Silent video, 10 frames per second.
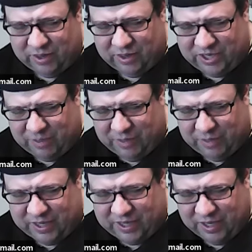
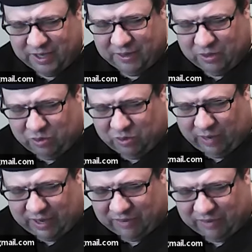legitimate
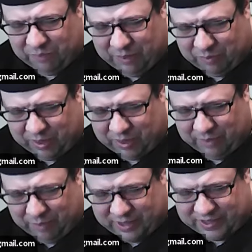crowd of people on
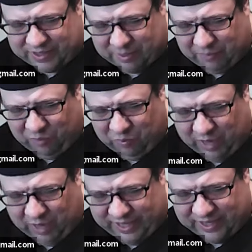the bus, some of whom
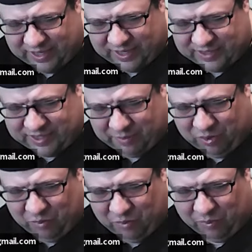liked it and some
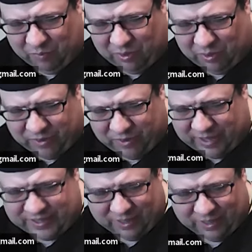of whom were rolling their
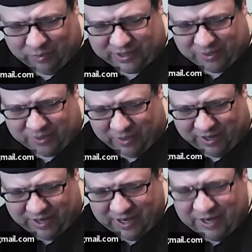eyes like, what's going
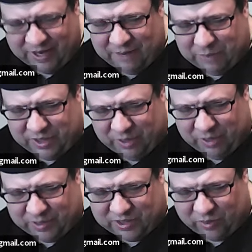on? But you
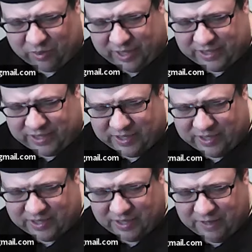know what's crazy
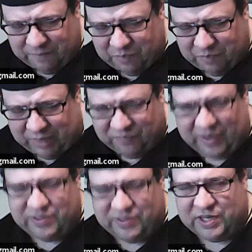is about
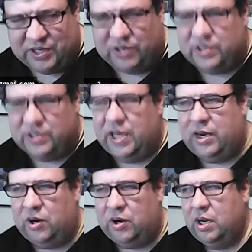five, six years
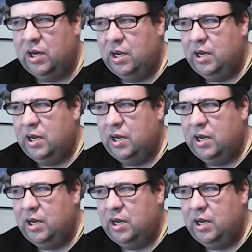later,